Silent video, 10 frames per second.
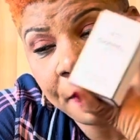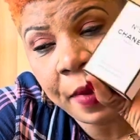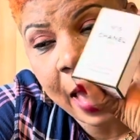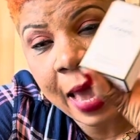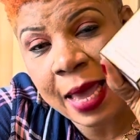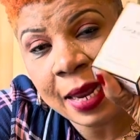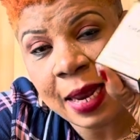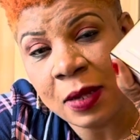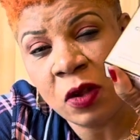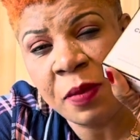buy it.
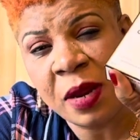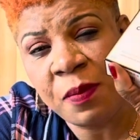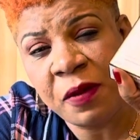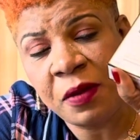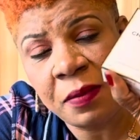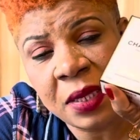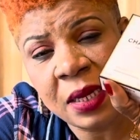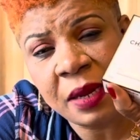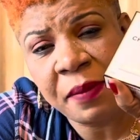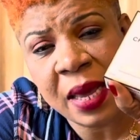There are so many perfumes
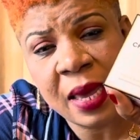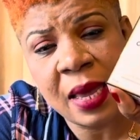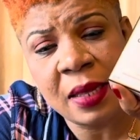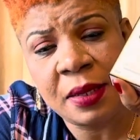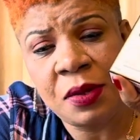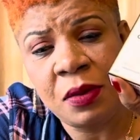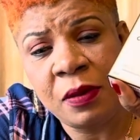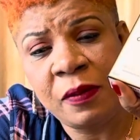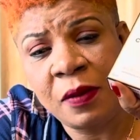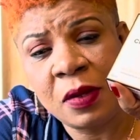in the market, you
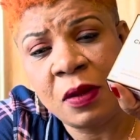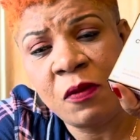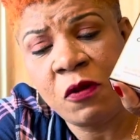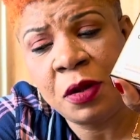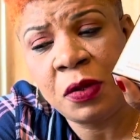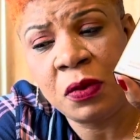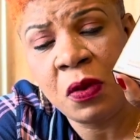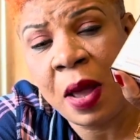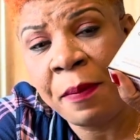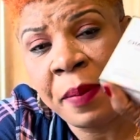know, for someone to
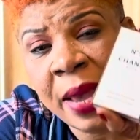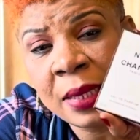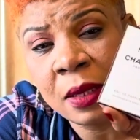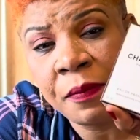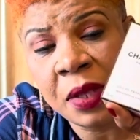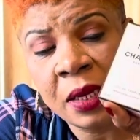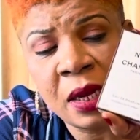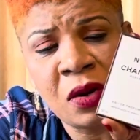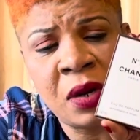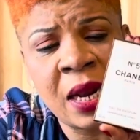go and buy something
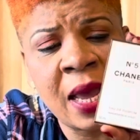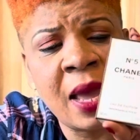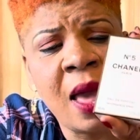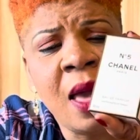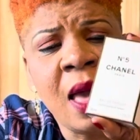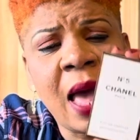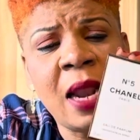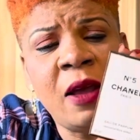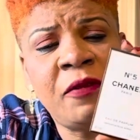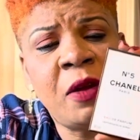they don't like. I
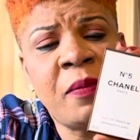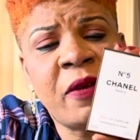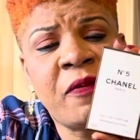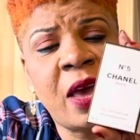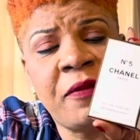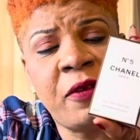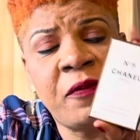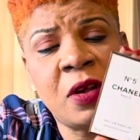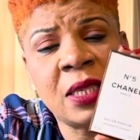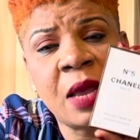love number 5. The
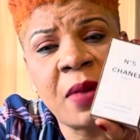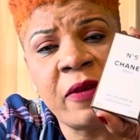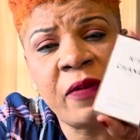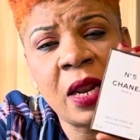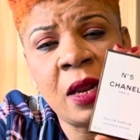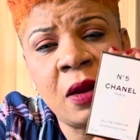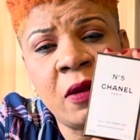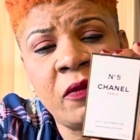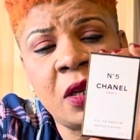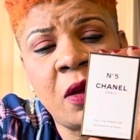first time I fell in
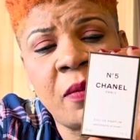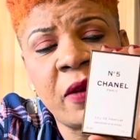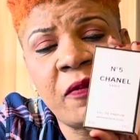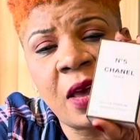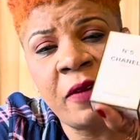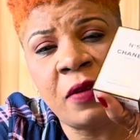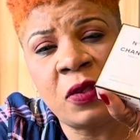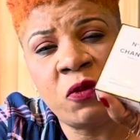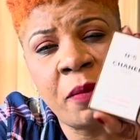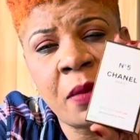love with number 5
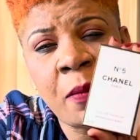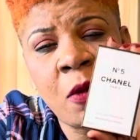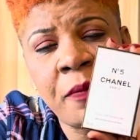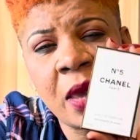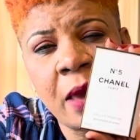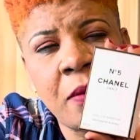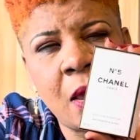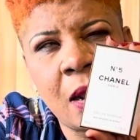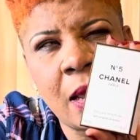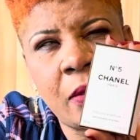is when my mom came
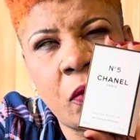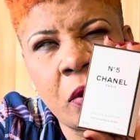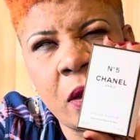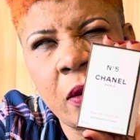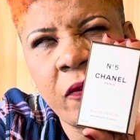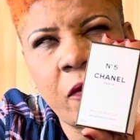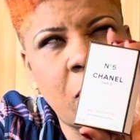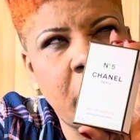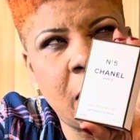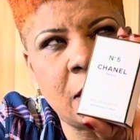here like
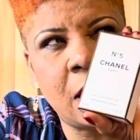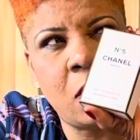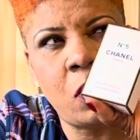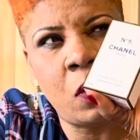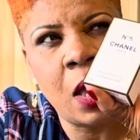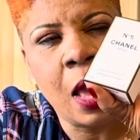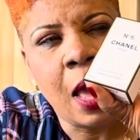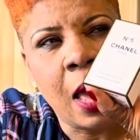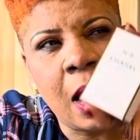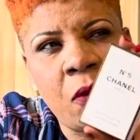3-4 years ago,
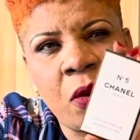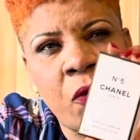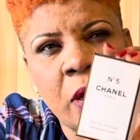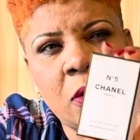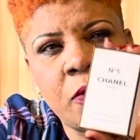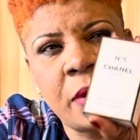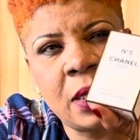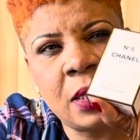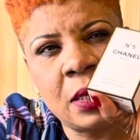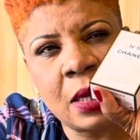and we went to
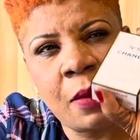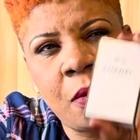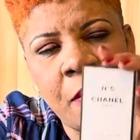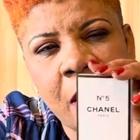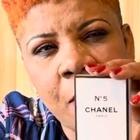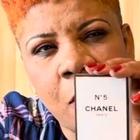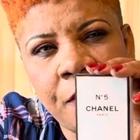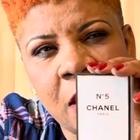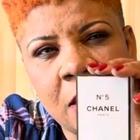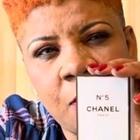Macy's. I bought my mom
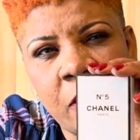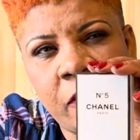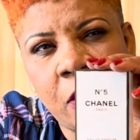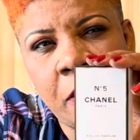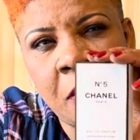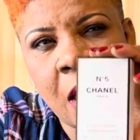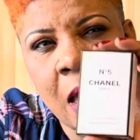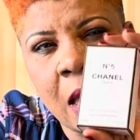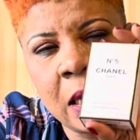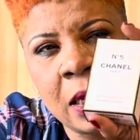this perfume,
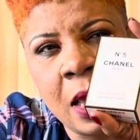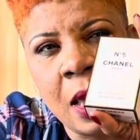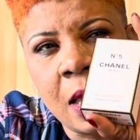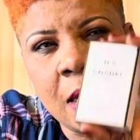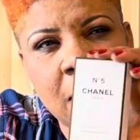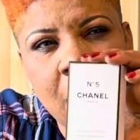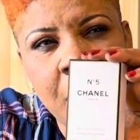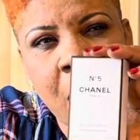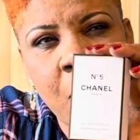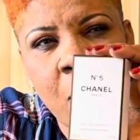and each time
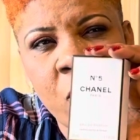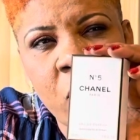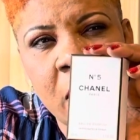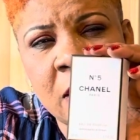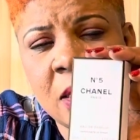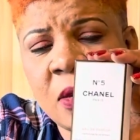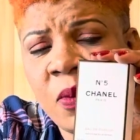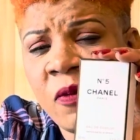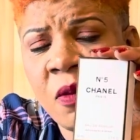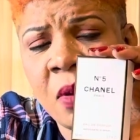my mom wears this
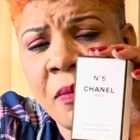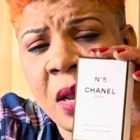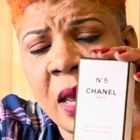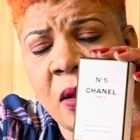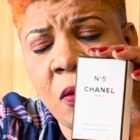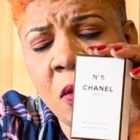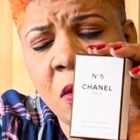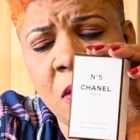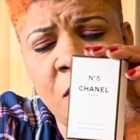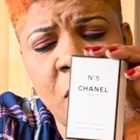perfume, I'm like,
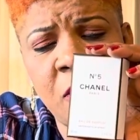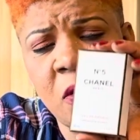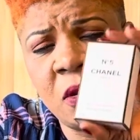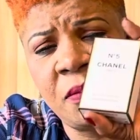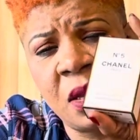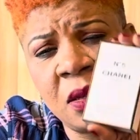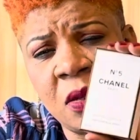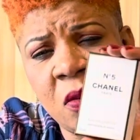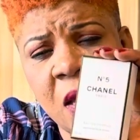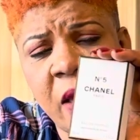"Woo, mom, you smell
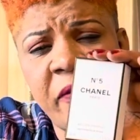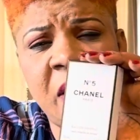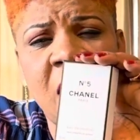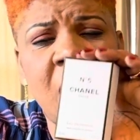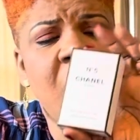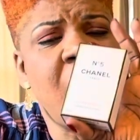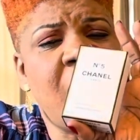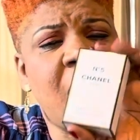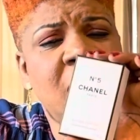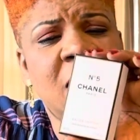so heavenly."
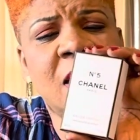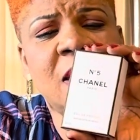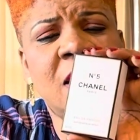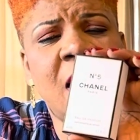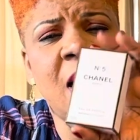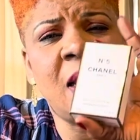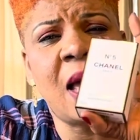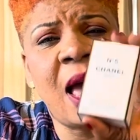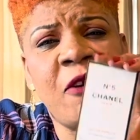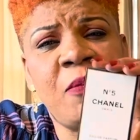And since then,
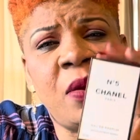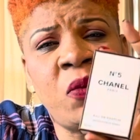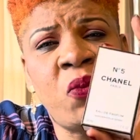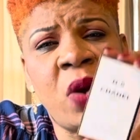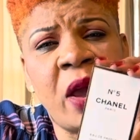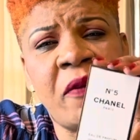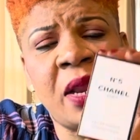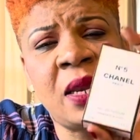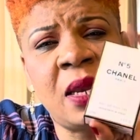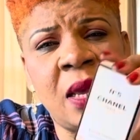I've been
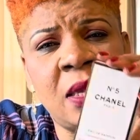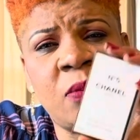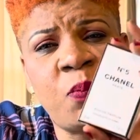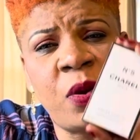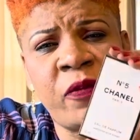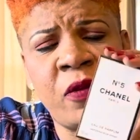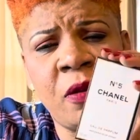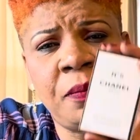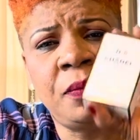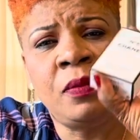wearing this perfume.